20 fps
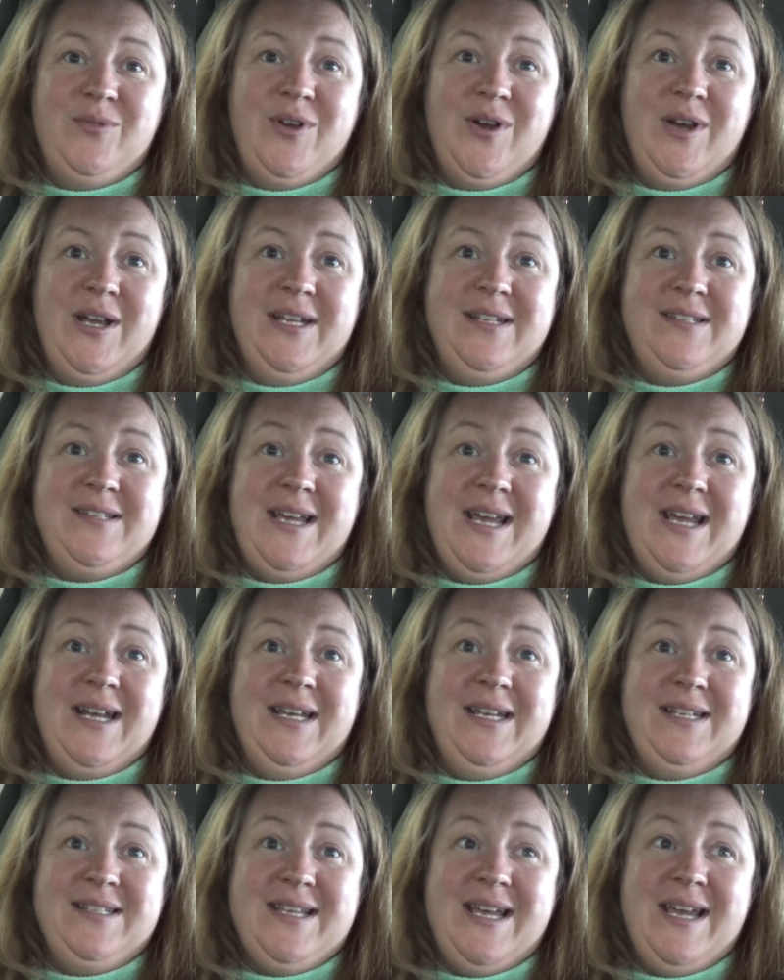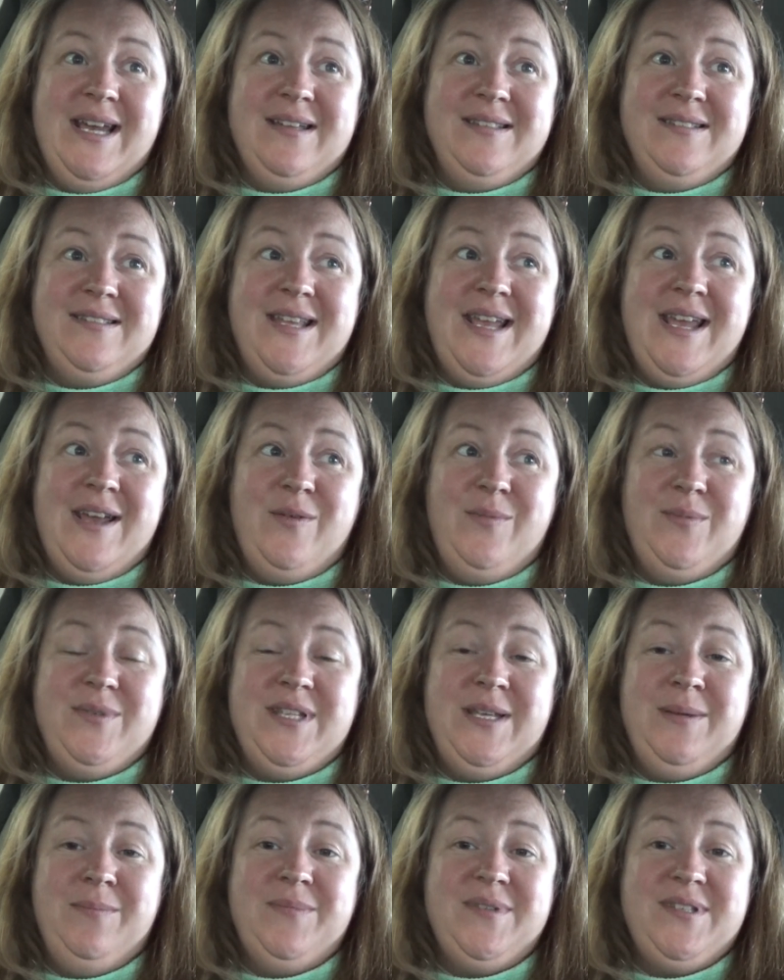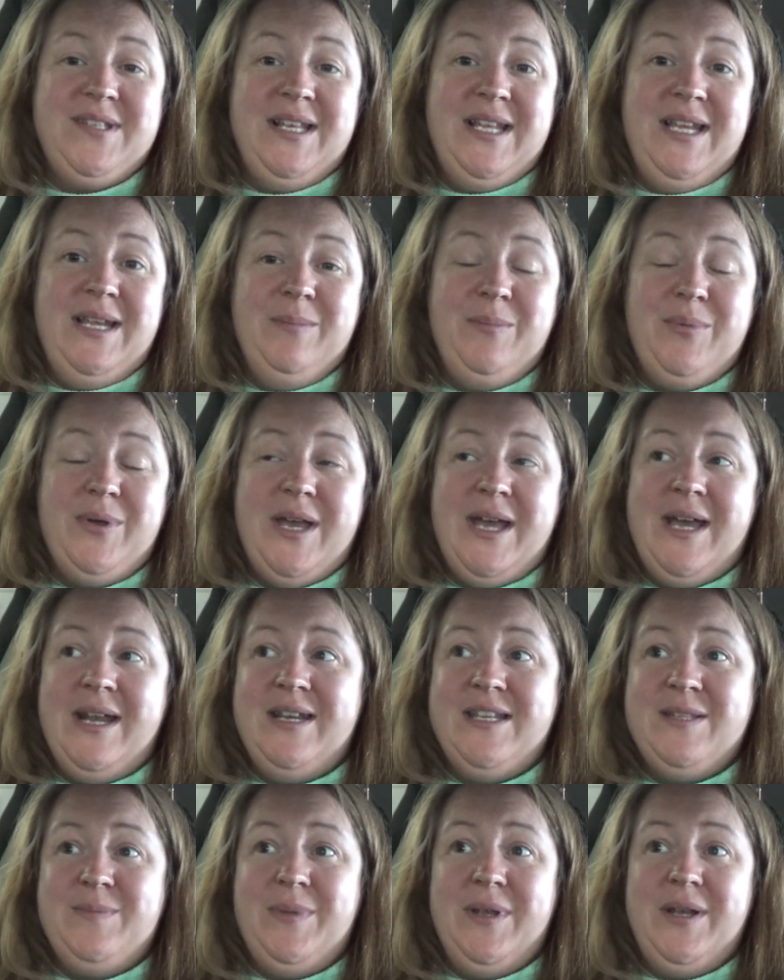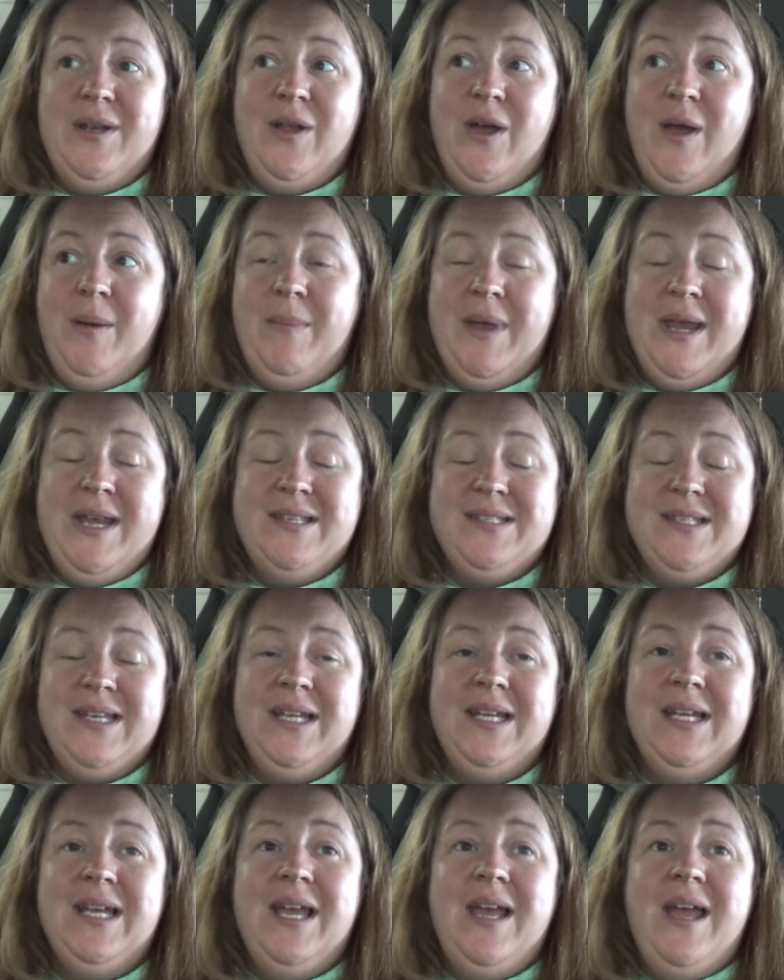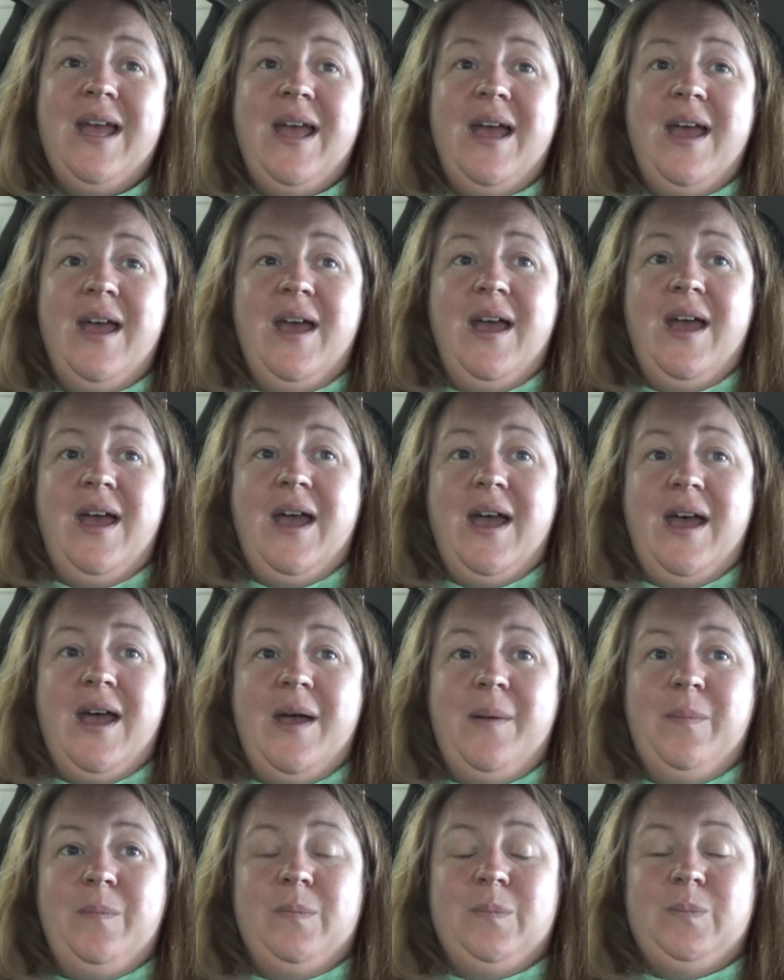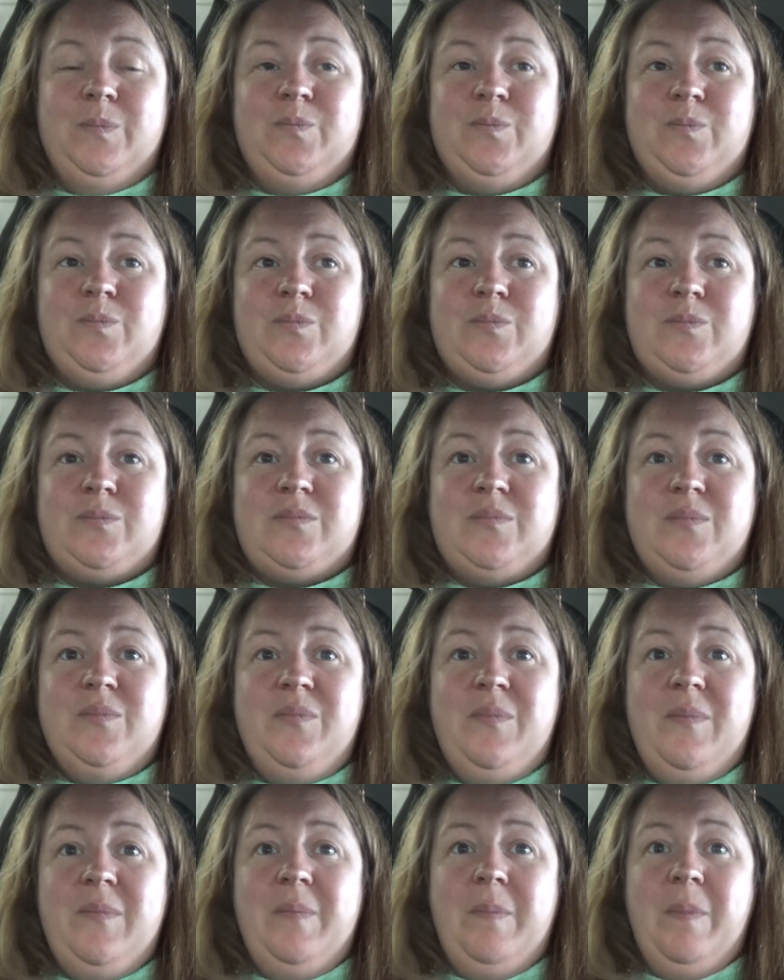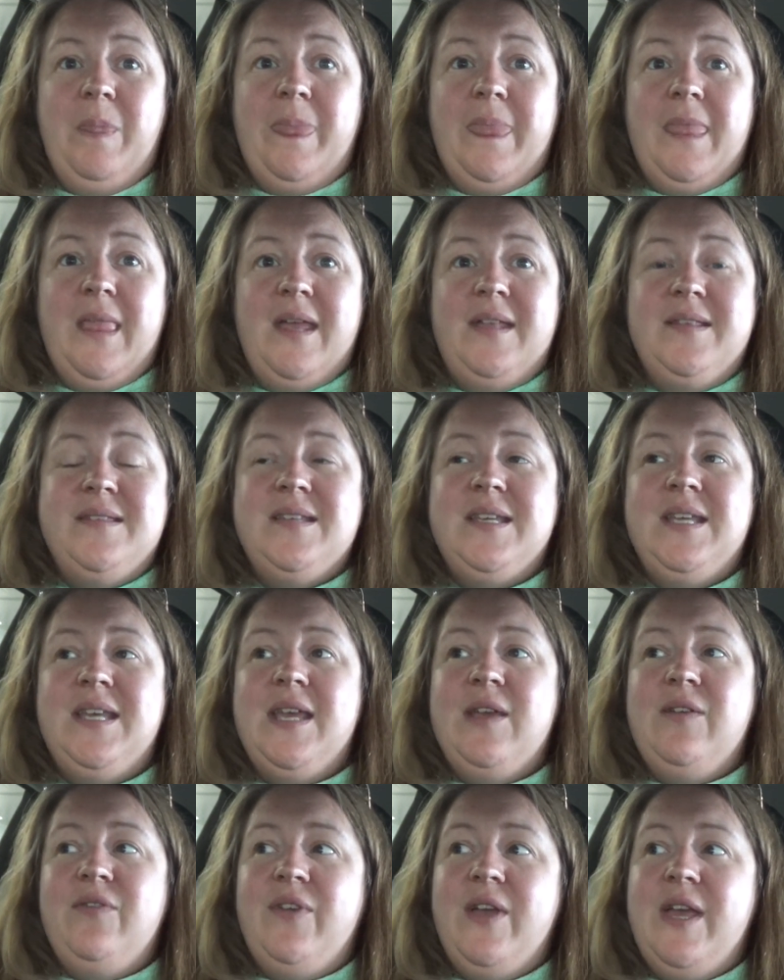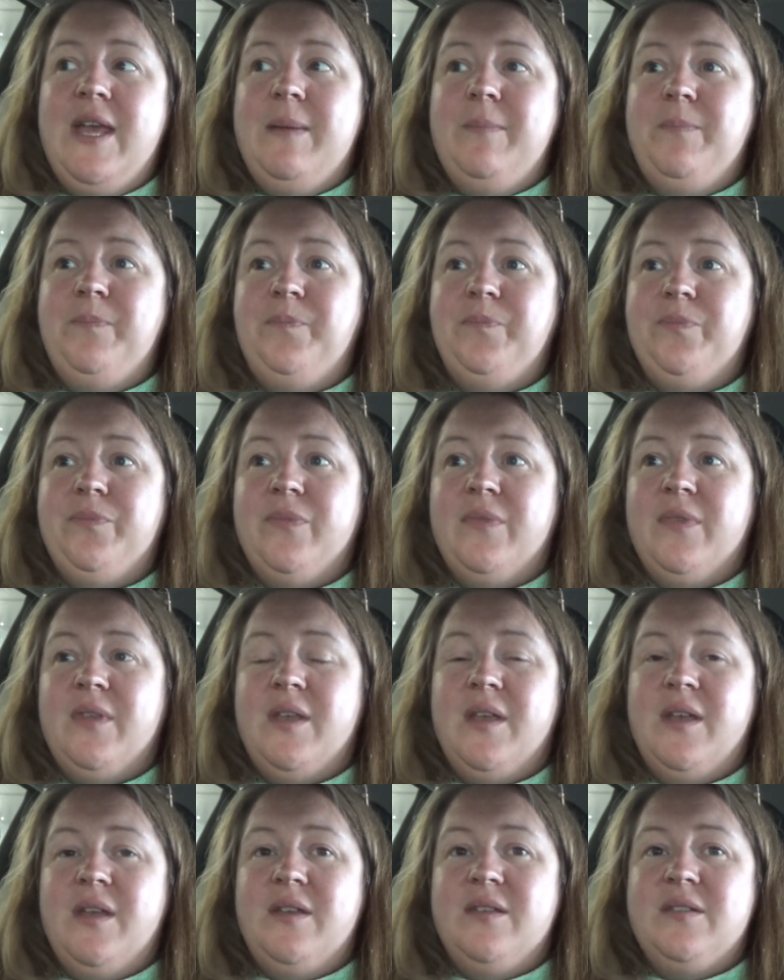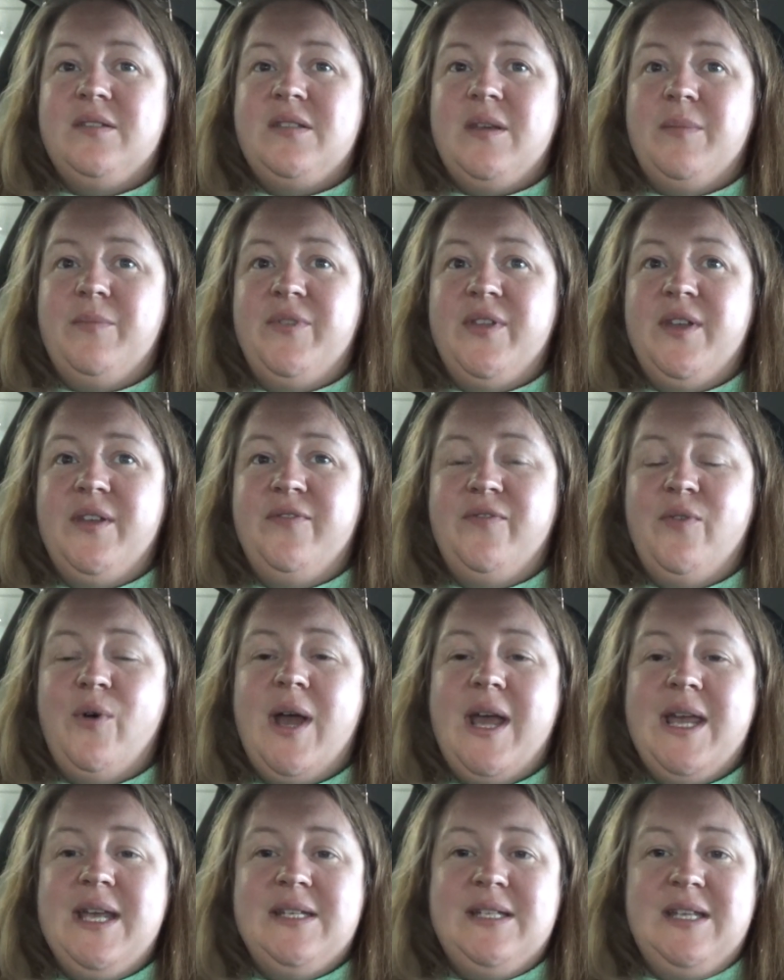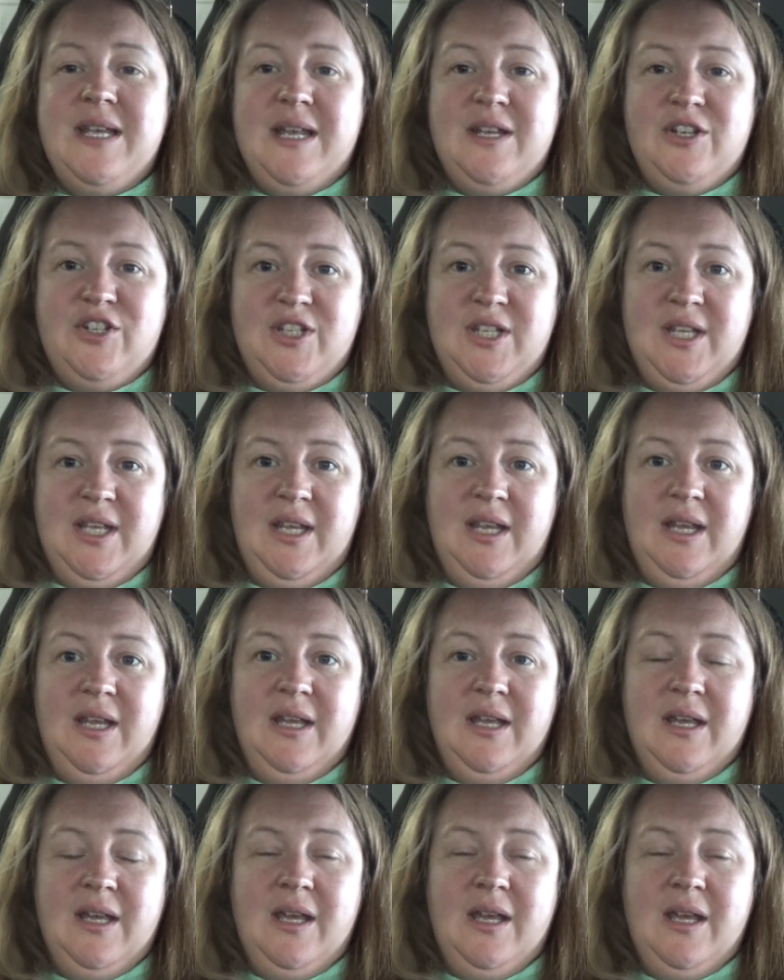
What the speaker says: night, and it has helped him sleep, and it's been amazing. To give him something for ADHD,